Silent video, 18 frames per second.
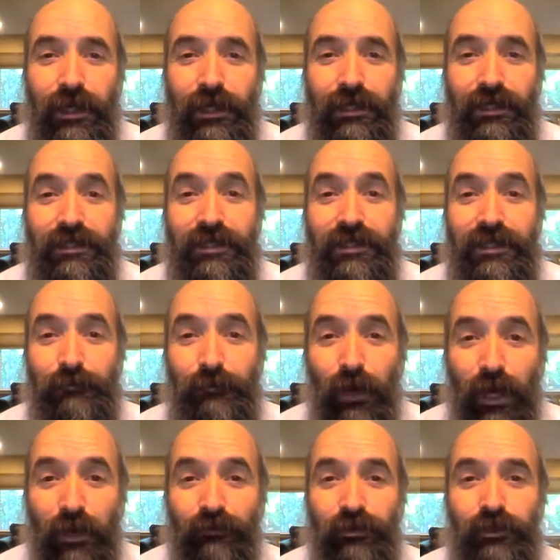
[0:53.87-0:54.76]
and is
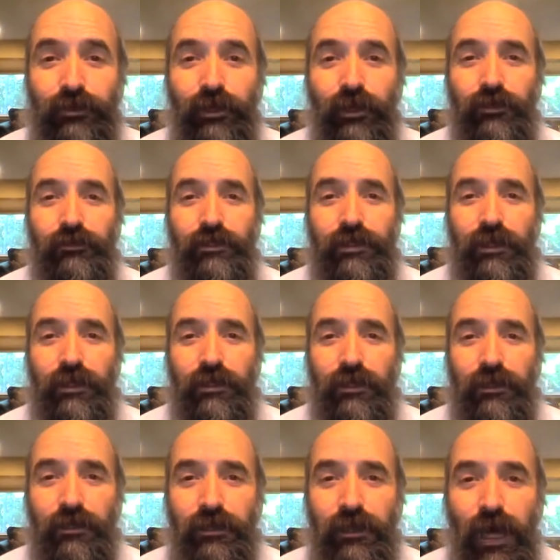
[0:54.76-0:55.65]
inspiring to others
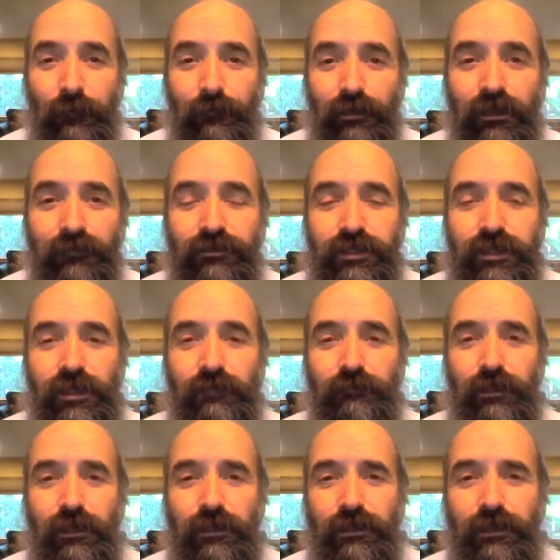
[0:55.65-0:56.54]
and uplifts them
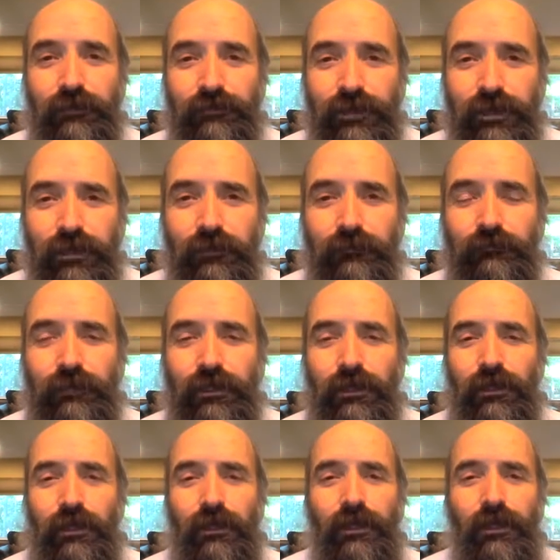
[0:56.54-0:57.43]
and gives them
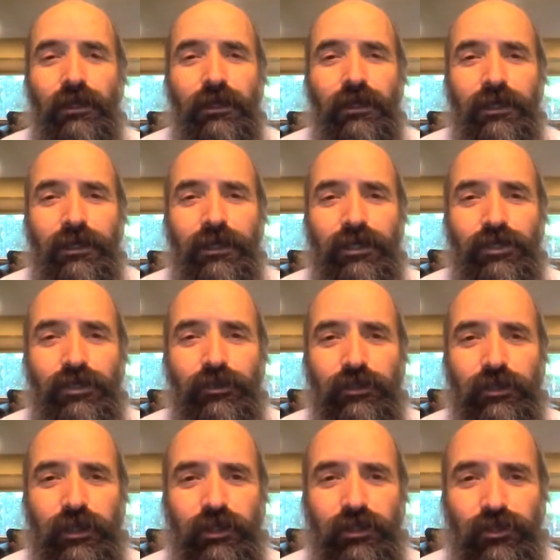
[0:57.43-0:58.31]

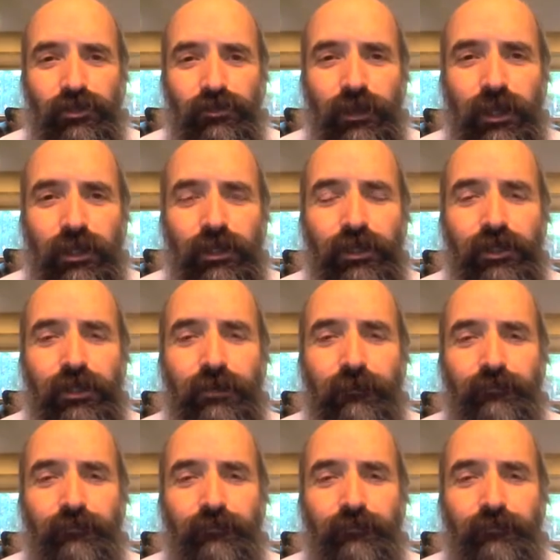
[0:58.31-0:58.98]
chizuk and strength.